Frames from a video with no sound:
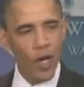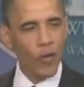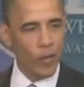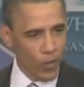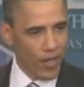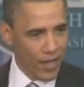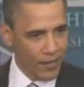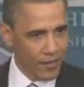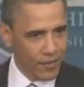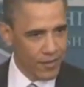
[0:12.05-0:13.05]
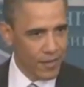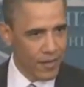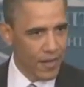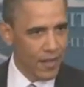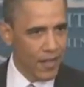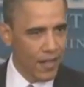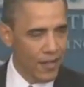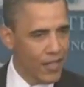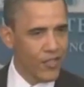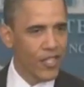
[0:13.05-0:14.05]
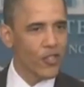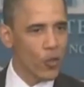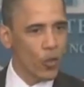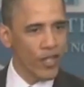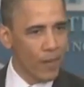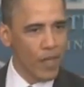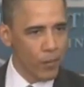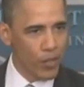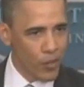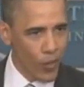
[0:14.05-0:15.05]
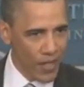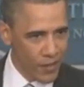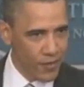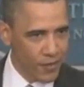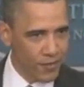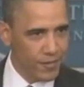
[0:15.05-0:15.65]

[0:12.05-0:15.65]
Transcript: what we put out, uh, this issue will not be put to rest.